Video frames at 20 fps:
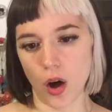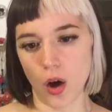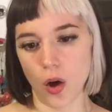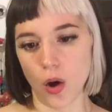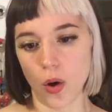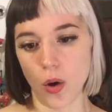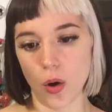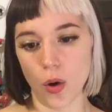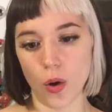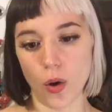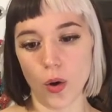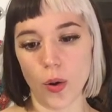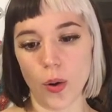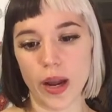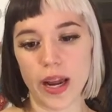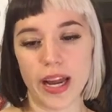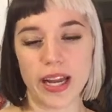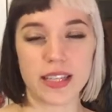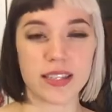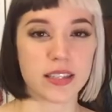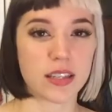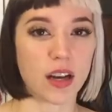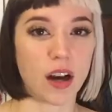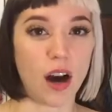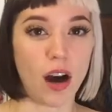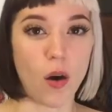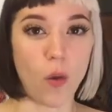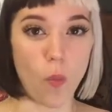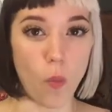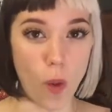Oh, it's
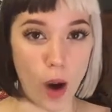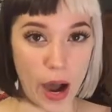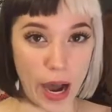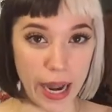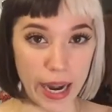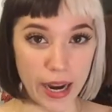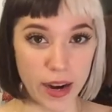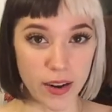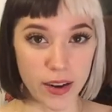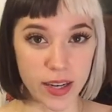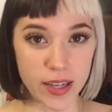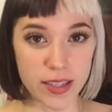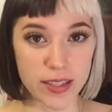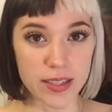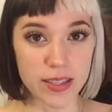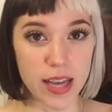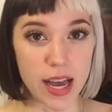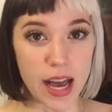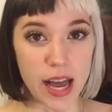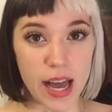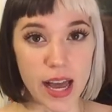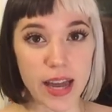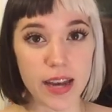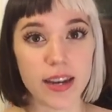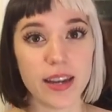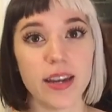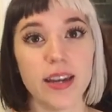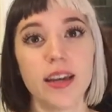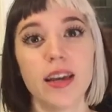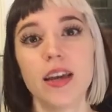got wire
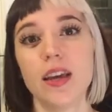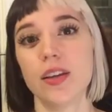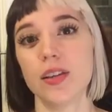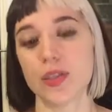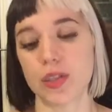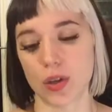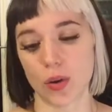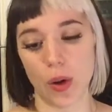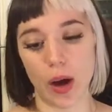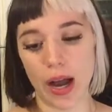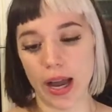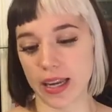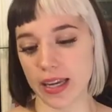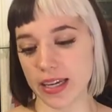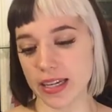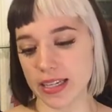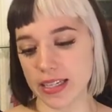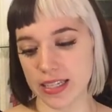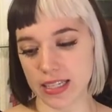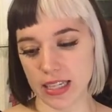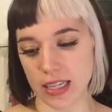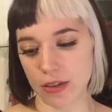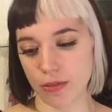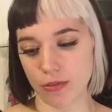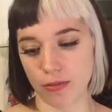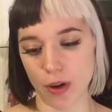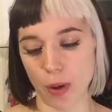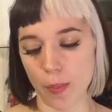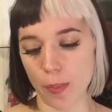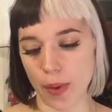inside, so I can
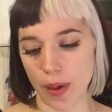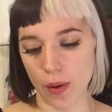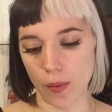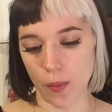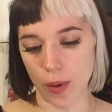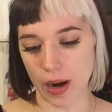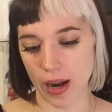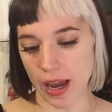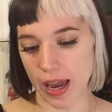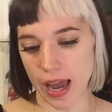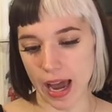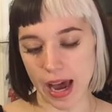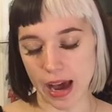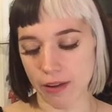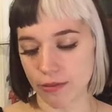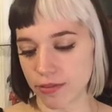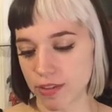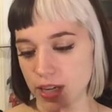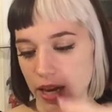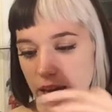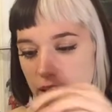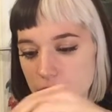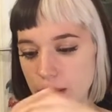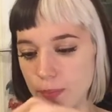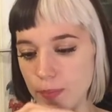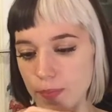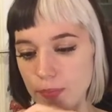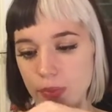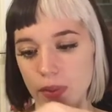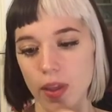defrump it when I have
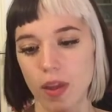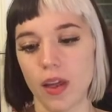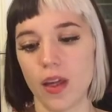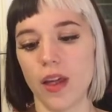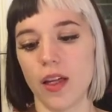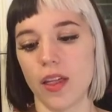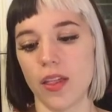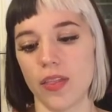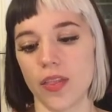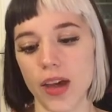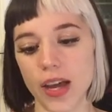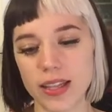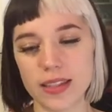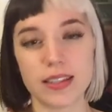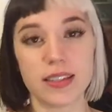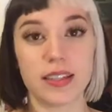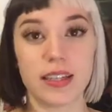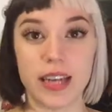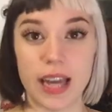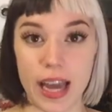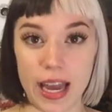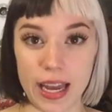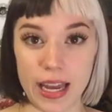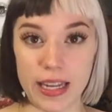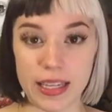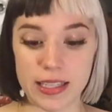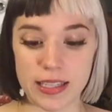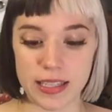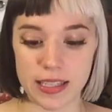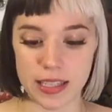time. That's
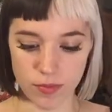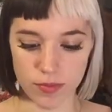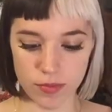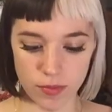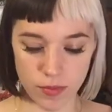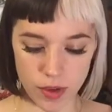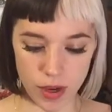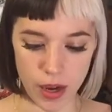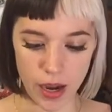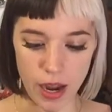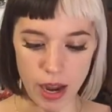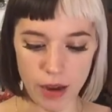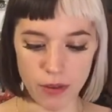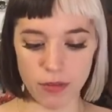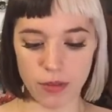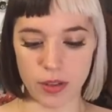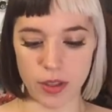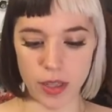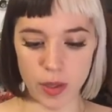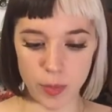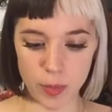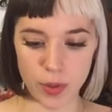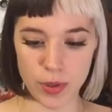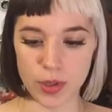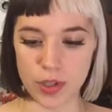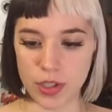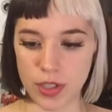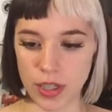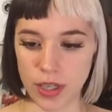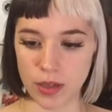nice. I really
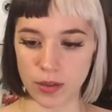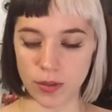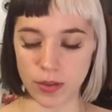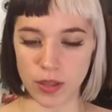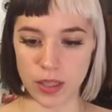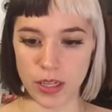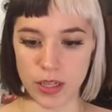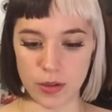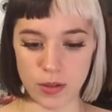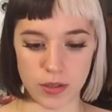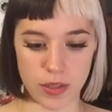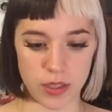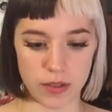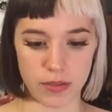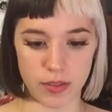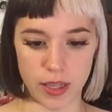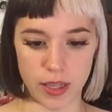appreciate when they do stuff